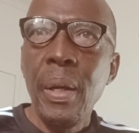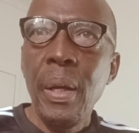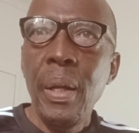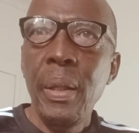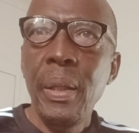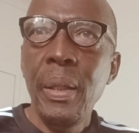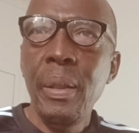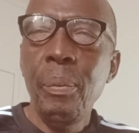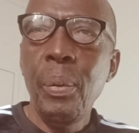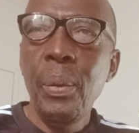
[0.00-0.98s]
and that
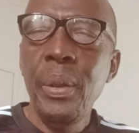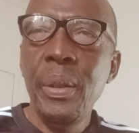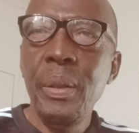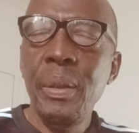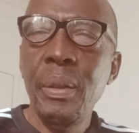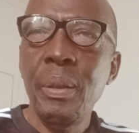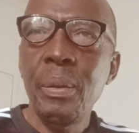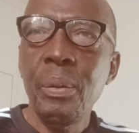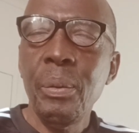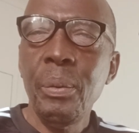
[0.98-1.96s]
the police
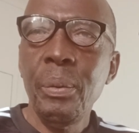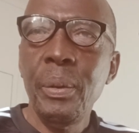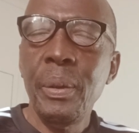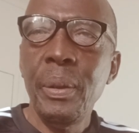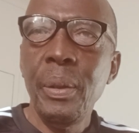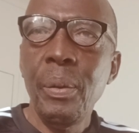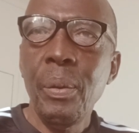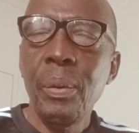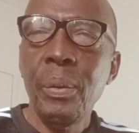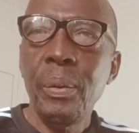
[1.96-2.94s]
would,
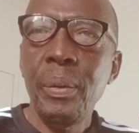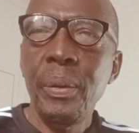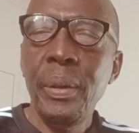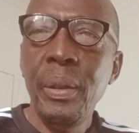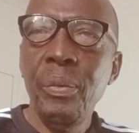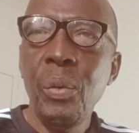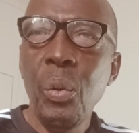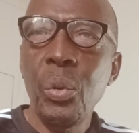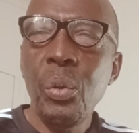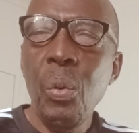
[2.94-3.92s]
leave no
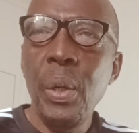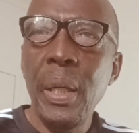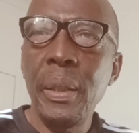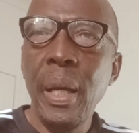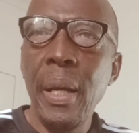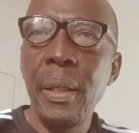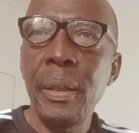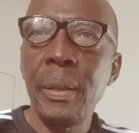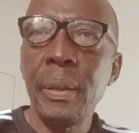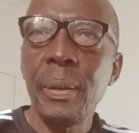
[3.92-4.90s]
stone
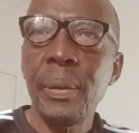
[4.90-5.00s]
unturned